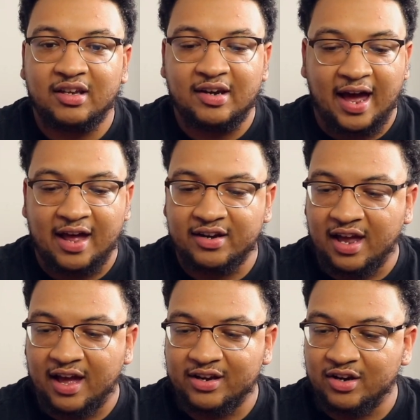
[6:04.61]

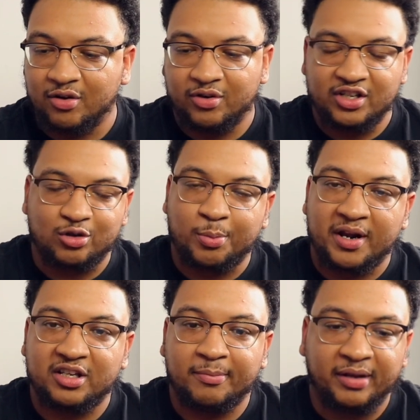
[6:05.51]
Not no
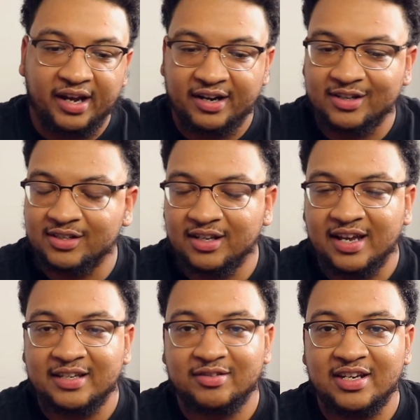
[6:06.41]
disrespect to the players.
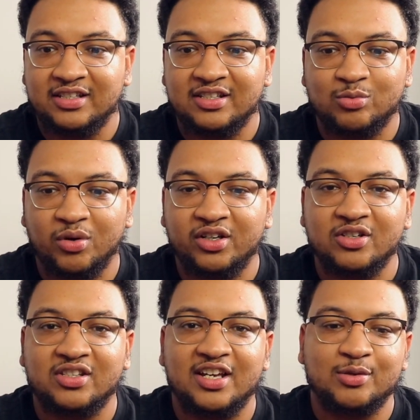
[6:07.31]
It's just one of
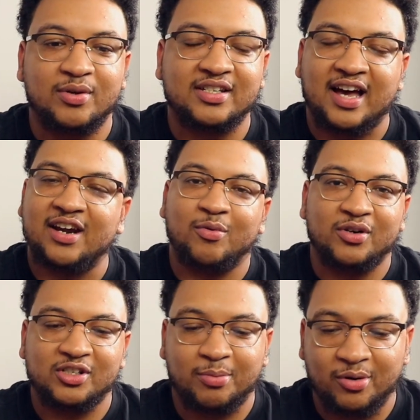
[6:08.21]
those things where it's like, I don't
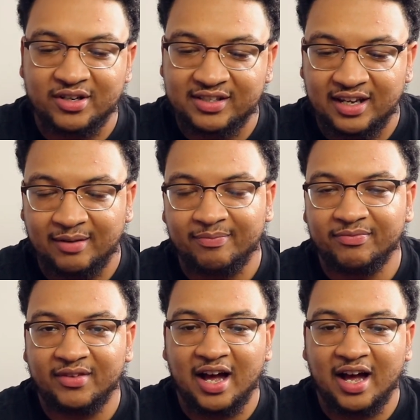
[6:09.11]
want to support this team.